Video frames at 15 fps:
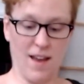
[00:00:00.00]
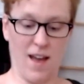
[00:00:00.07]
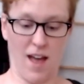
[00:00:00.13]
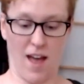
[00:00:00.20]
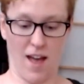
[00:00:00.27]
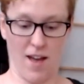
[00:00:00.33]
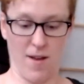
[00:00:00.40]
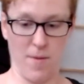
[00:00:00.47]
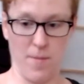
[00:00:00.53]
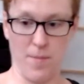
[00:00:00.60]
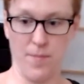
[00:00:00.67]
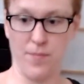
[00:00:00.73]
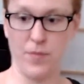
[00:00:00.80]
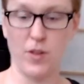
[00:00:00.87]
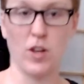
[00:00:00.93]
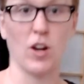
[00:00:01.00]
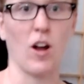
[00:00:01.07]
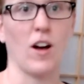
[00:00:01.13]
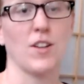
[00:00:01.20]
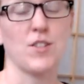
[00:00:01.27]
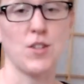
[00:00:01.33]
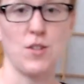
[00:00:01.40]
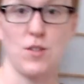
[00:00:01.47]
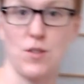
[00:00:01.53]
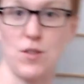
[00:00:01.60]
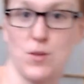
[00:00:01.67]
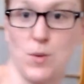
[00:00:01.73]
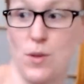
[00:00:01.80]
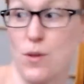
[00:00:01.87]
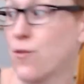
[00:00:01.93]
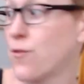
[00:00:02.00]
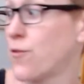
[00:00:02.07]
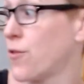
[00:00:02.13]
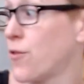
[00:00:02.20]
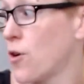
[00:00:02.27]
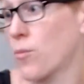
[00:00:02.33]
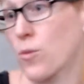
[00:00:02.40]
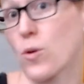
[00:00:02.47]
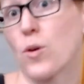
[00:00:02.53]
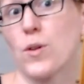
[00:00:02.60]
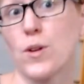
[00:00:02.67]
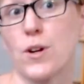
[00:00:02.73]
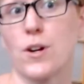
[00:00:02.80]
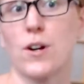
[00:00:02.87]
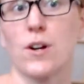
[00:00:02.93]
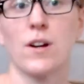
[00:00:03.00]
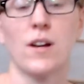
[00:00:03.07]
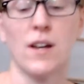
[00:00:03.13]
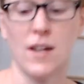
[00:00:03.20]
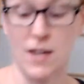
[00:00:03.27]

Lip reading: You can also do this with a foam roller.